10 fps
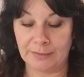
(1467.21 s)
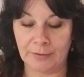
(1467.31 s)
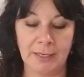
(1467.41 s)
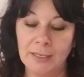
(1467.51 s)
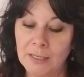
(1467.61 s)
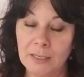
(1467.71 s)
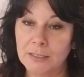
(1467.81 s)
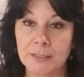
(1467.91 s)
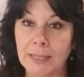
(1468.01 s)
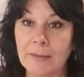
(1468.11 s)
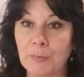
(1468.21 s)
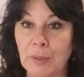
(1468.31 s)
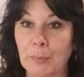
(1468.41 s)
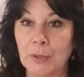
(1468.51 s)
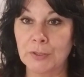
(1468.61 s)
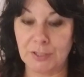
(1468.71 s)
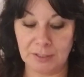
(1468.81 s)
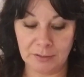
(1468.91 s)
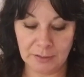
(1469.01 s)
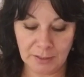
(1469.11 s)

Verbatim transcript: right? It doesn't have to be a person.